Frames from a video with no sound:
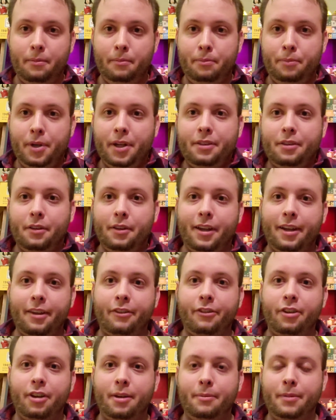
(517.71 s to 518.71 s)
But the last
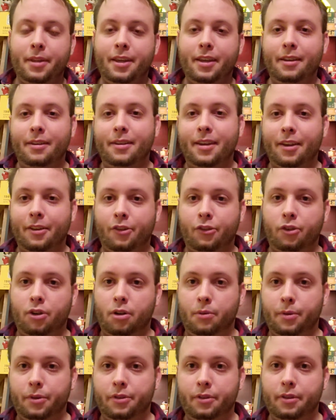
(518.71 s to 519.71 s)
time they guest starred
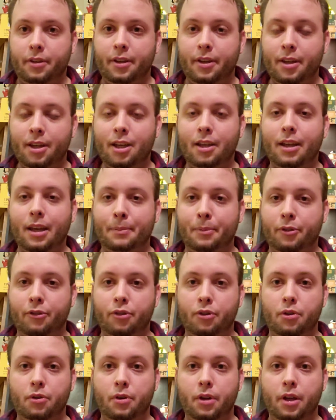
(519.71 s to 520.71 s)
was in the
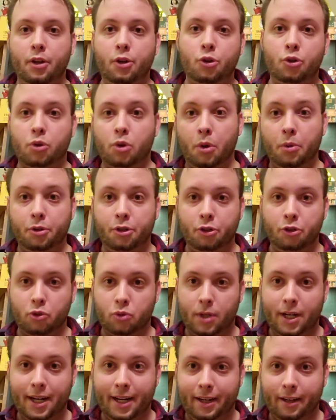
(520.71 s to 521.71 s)
episode Trojan
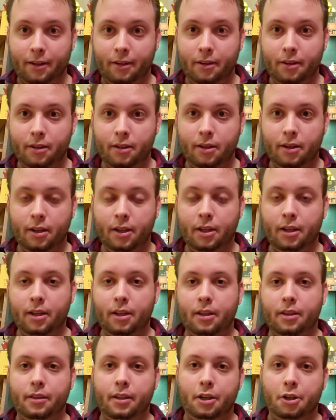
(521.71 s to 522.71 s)
Dragon.
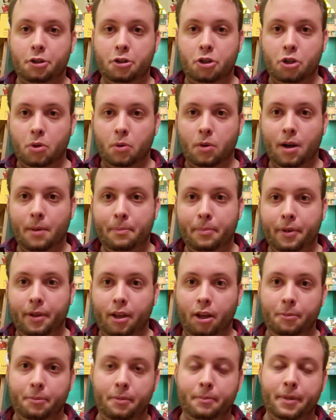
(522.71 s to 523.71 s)
They just show up,
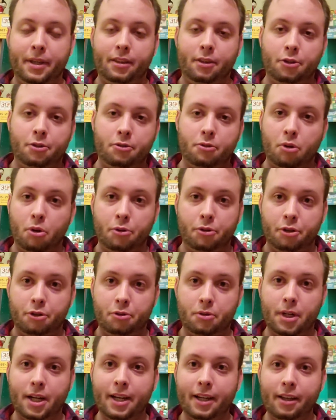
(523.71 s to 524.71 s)
help them make the Trojan
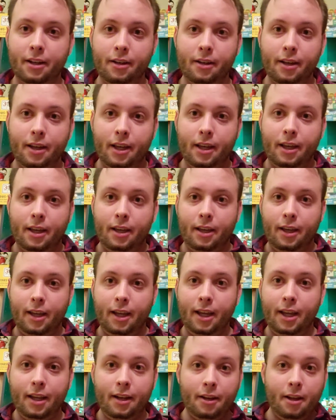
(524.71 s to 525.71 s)
Dragon,
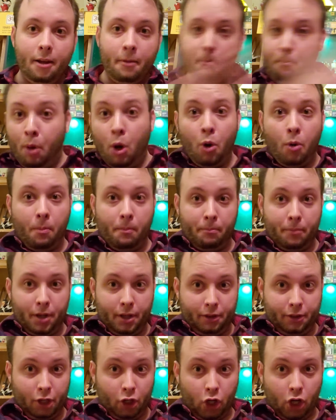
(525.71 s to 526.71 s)
and boom,
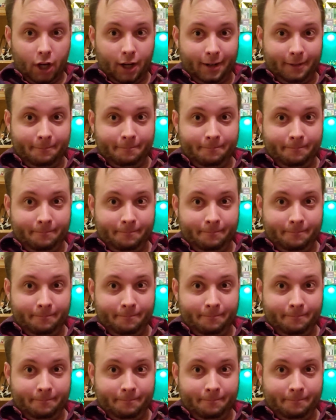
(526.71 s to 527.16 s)
they're gone.